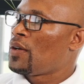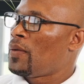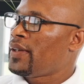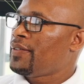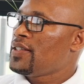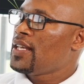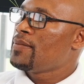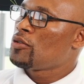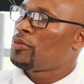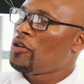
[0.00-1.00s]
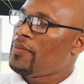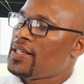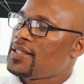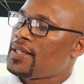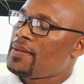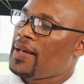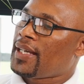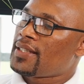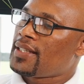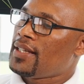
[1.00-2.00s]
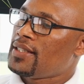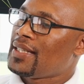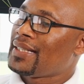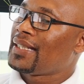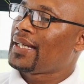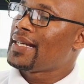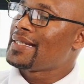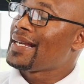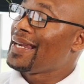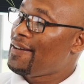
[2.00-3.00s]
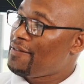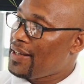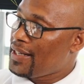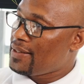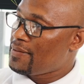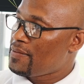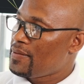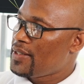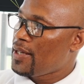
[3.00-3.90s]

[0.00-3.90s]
When I first came to ProMaths, my results in grade 11,